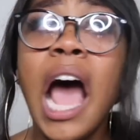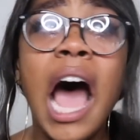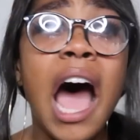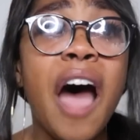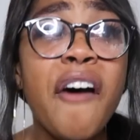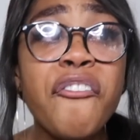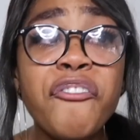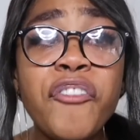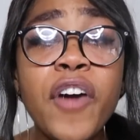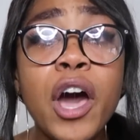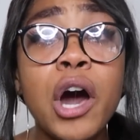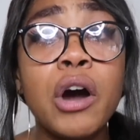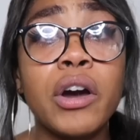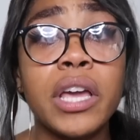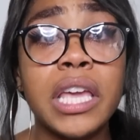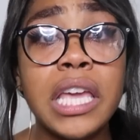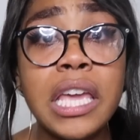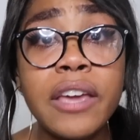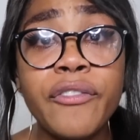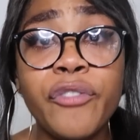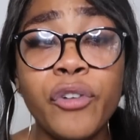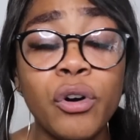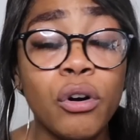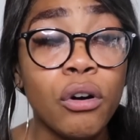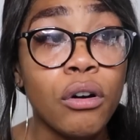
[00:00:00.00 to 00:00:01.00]
I felt
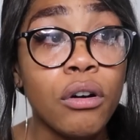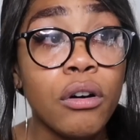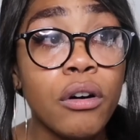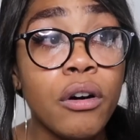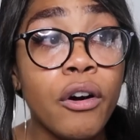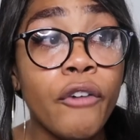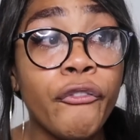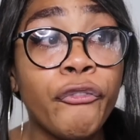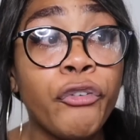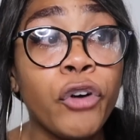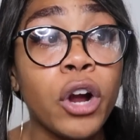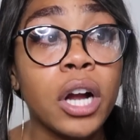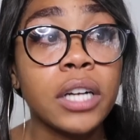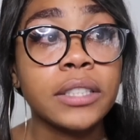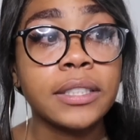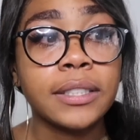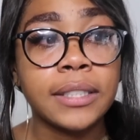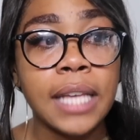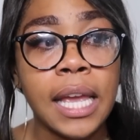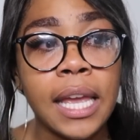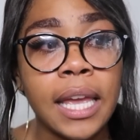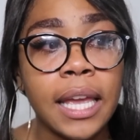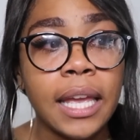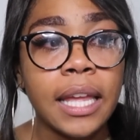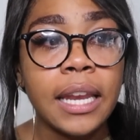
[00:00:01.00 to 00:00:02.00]
evil for
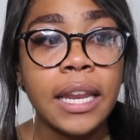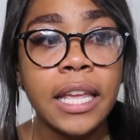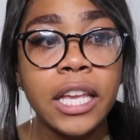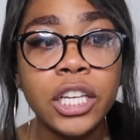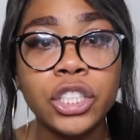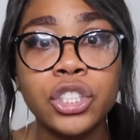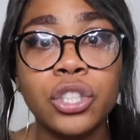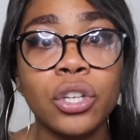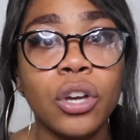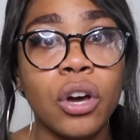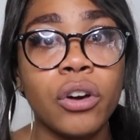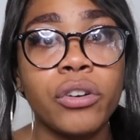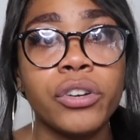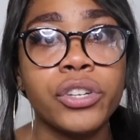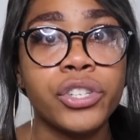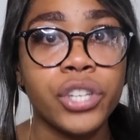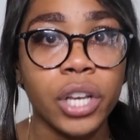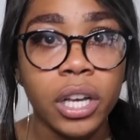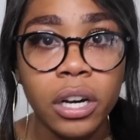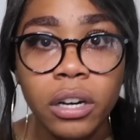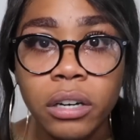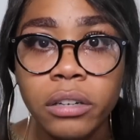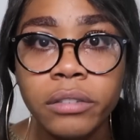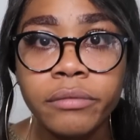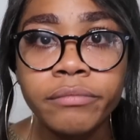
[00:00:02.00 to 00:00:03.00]
saying he should go to
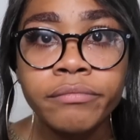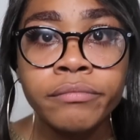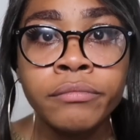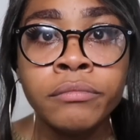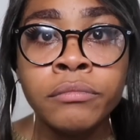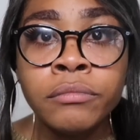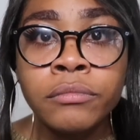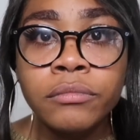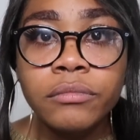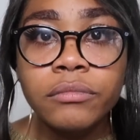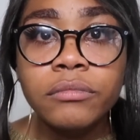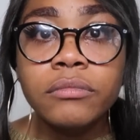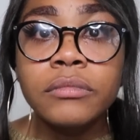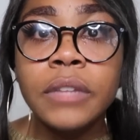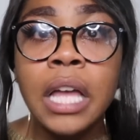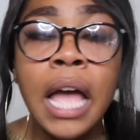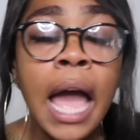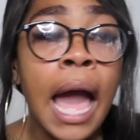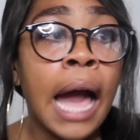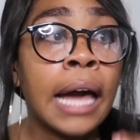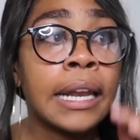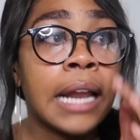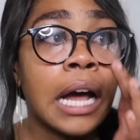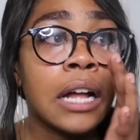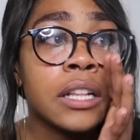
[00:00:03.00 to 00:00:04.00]
jail.
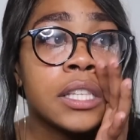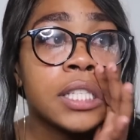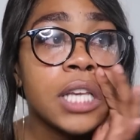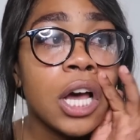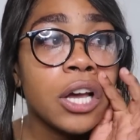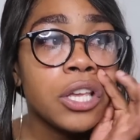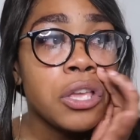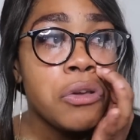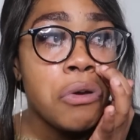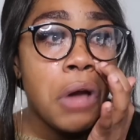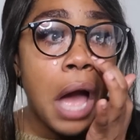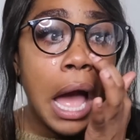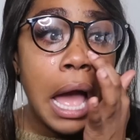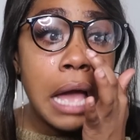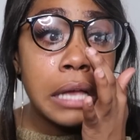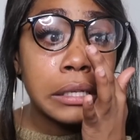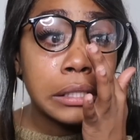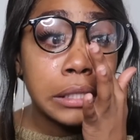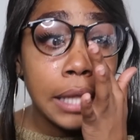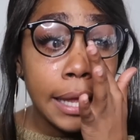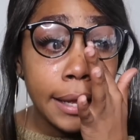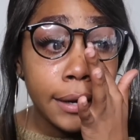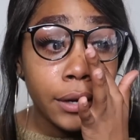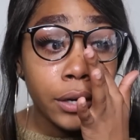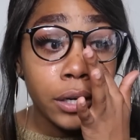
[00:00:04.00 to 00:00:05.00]
And I'll tell you
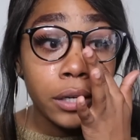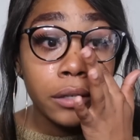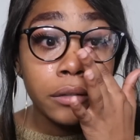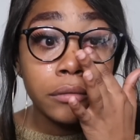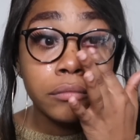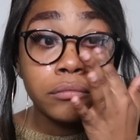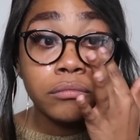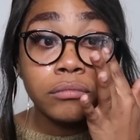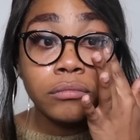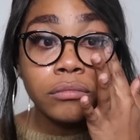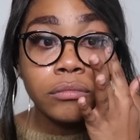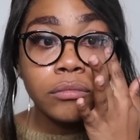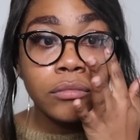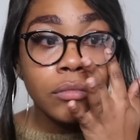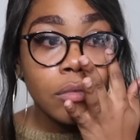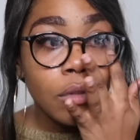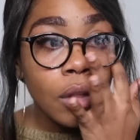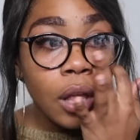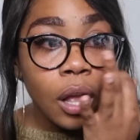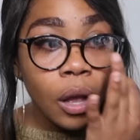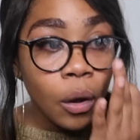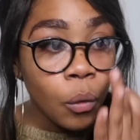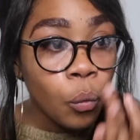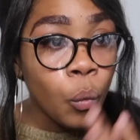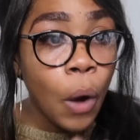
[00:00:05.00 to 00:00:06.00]
guys later
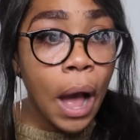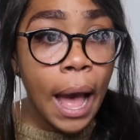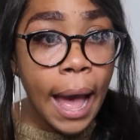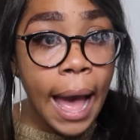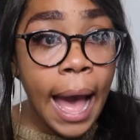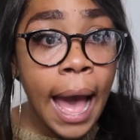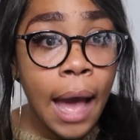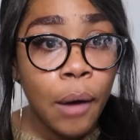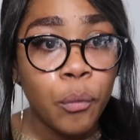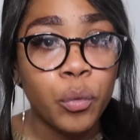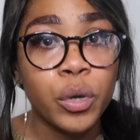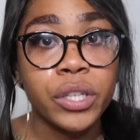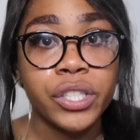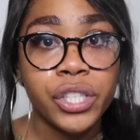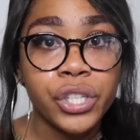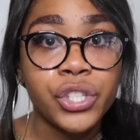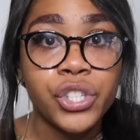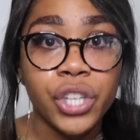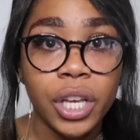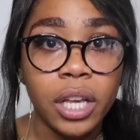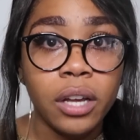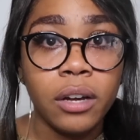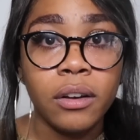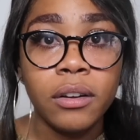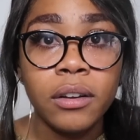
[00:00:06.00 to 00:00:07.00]
why I went to
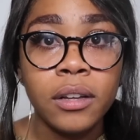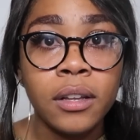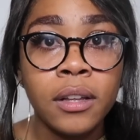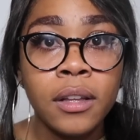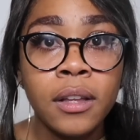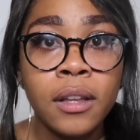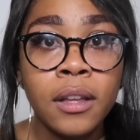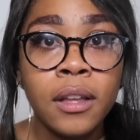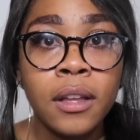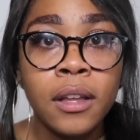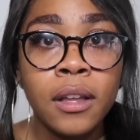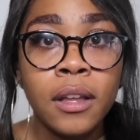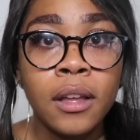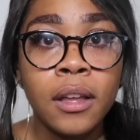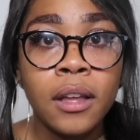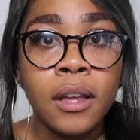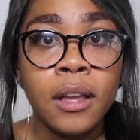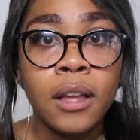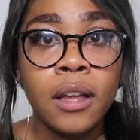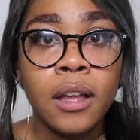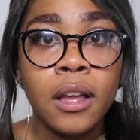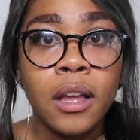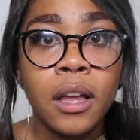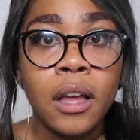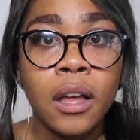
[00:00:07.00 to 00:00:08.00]
jail.
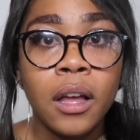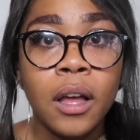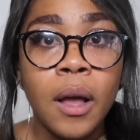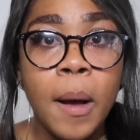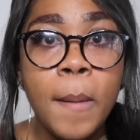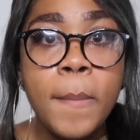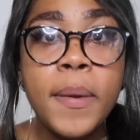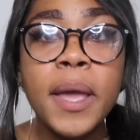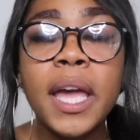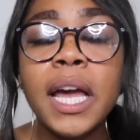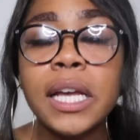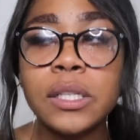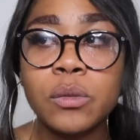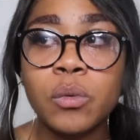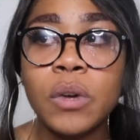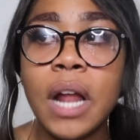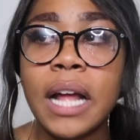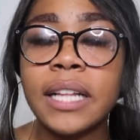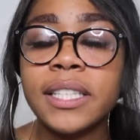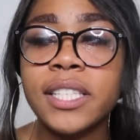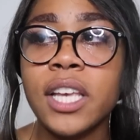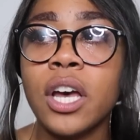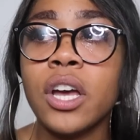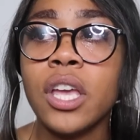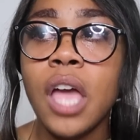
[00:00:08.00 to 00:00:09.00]
Because when
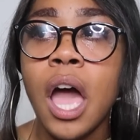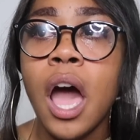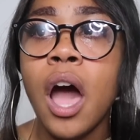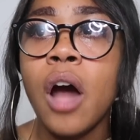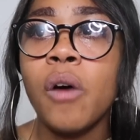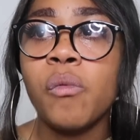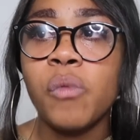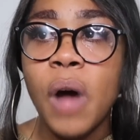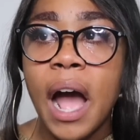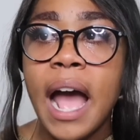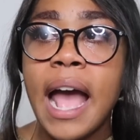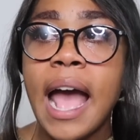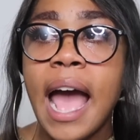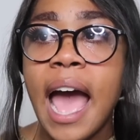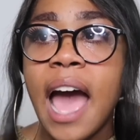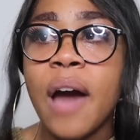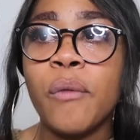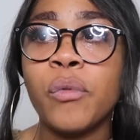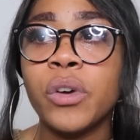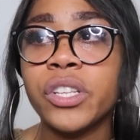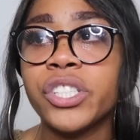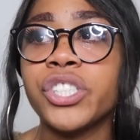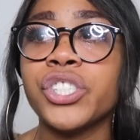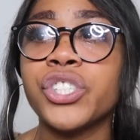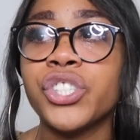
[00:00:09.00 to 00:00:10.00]
I tell y'all why
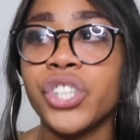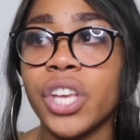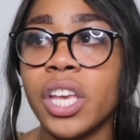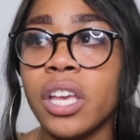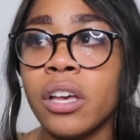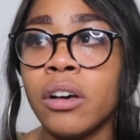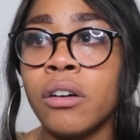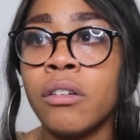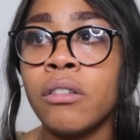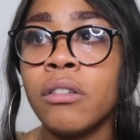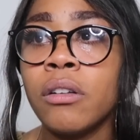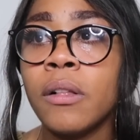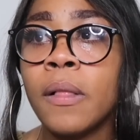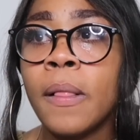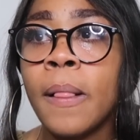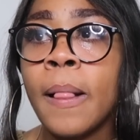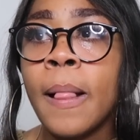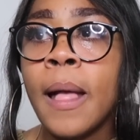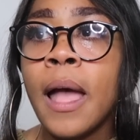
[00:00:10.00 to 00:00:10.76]
I went to jail